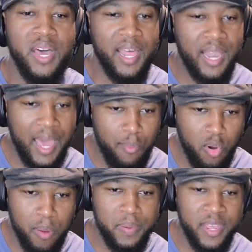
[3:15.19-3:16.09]
A lot
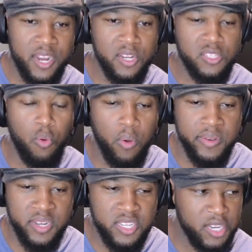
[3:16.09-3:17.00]
more players are
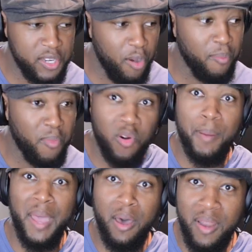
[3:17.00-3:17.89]
wanting to know more
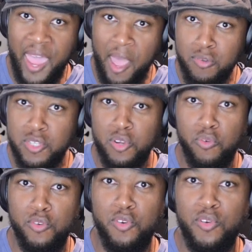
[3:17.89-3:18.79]
about how to
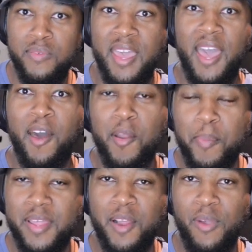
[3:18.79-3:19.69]
groove, how to
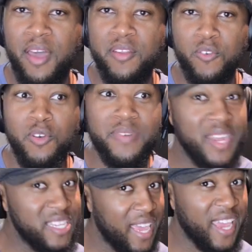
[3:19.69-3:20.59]
play around the groove. And
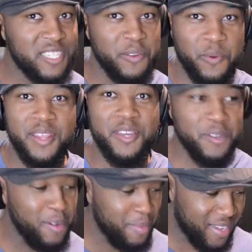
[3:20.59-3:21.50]
that's actually really
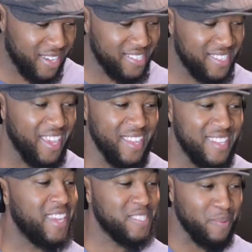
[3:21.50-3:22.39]
cool, because
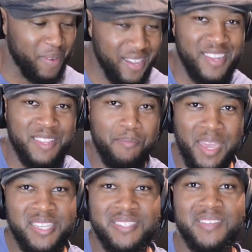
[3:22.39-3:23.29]
that's really the
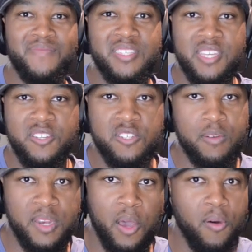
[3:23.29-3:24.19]
basis of this
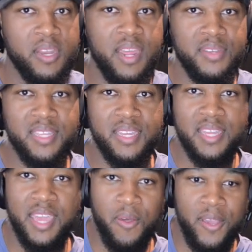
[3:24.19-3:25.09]
instrument, holding everything
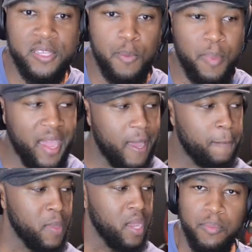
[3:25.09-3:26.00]
together as the band.
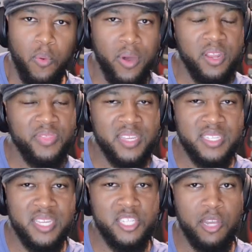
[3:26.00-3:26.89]
But one of the things
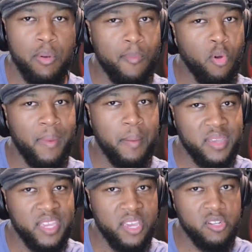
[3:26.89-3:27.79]
I share with more of my
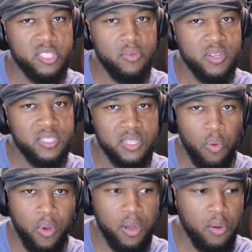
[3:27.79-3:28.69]
beginner students in the
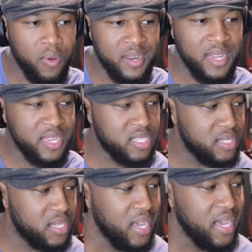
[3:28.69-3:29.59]
one-on-one
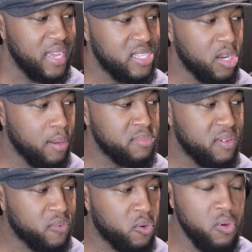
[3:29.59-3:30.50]
lessons in terms
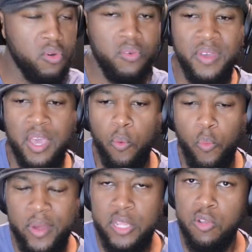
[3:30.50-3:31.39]
of groove,
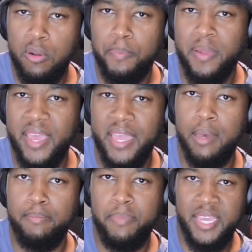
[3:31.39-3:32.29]
when you're playing
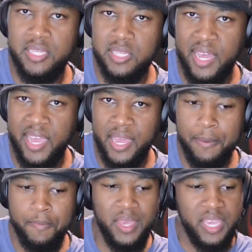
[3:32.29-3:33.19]
a bass line,
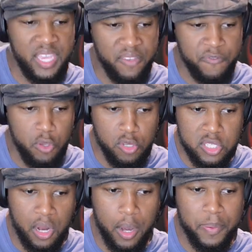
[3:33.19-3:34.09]
if you
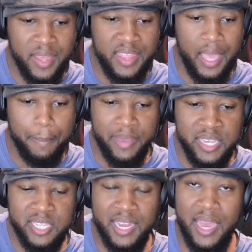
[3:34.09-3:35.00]
start playing that
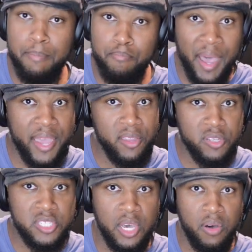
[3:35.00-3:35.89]
bass line by
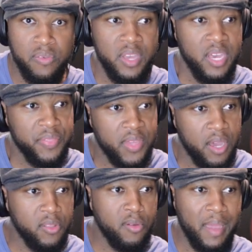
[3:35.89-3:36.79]
yourself, the
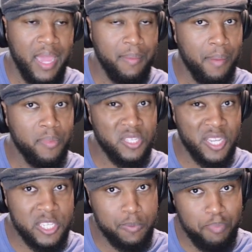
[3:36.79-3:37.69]
other band members,
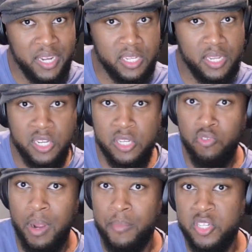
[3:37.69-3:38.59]
especially the
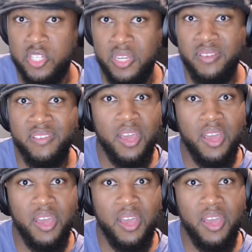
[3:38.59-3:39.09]
drummer, should